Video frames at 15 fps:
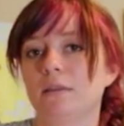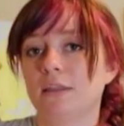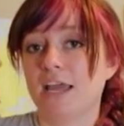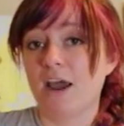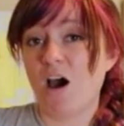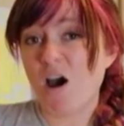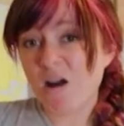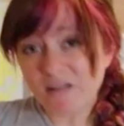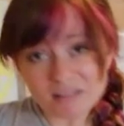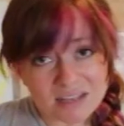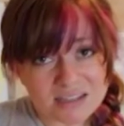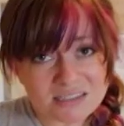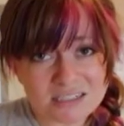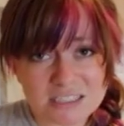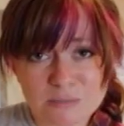they are
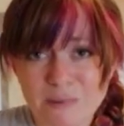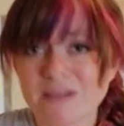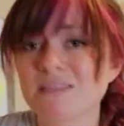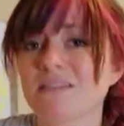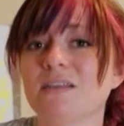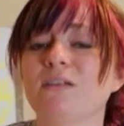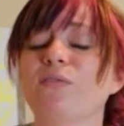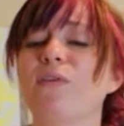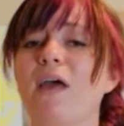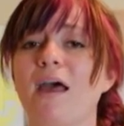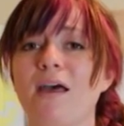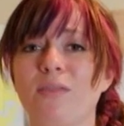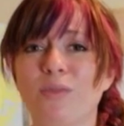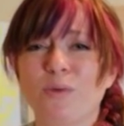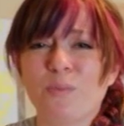less expensive,
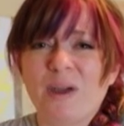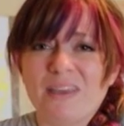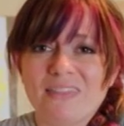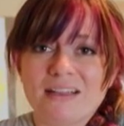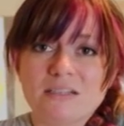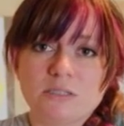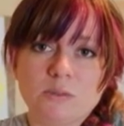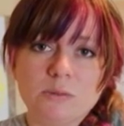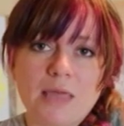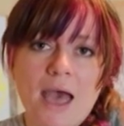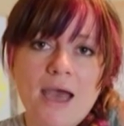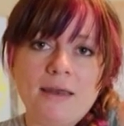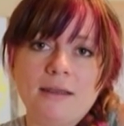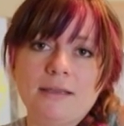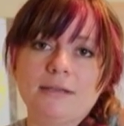and the way they do
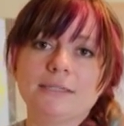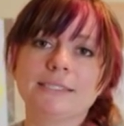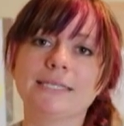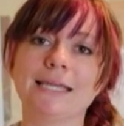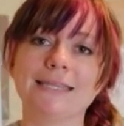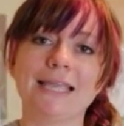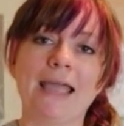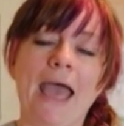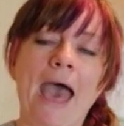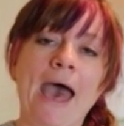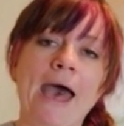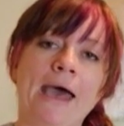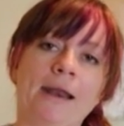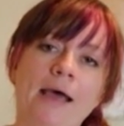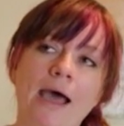that is that they
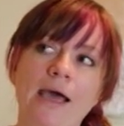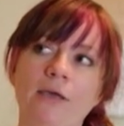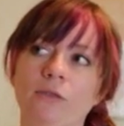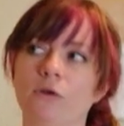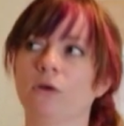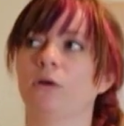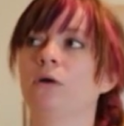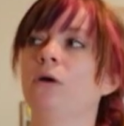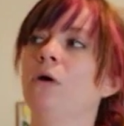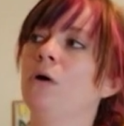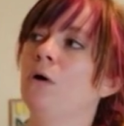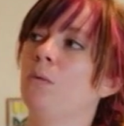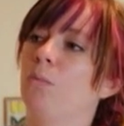add either